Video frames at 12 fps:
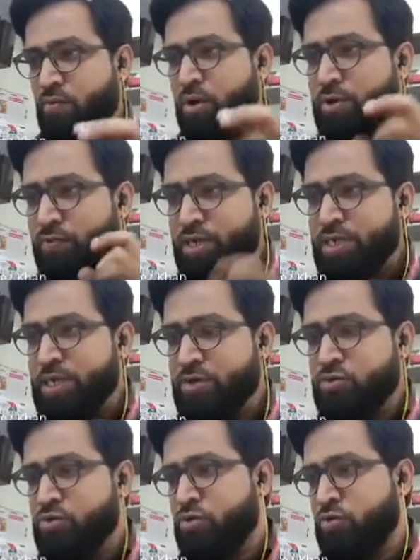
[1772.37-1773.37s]
what we
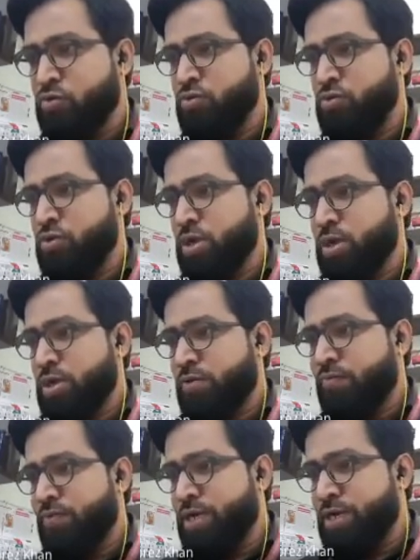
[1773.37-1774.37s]
need to do,
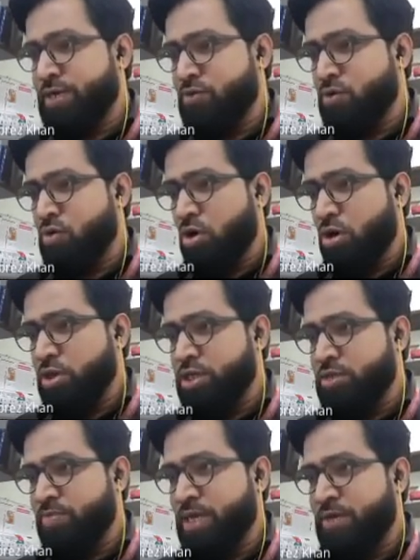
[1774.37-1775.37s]
we need to call
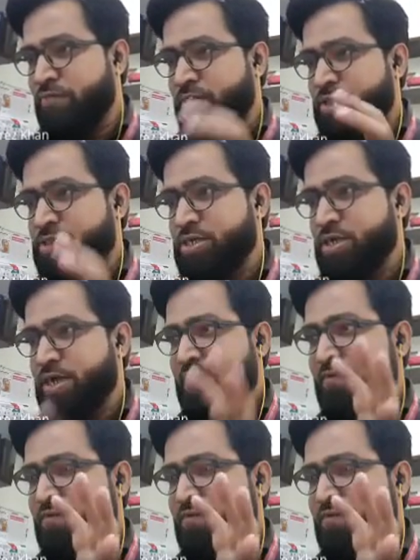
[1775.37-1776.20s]
this main function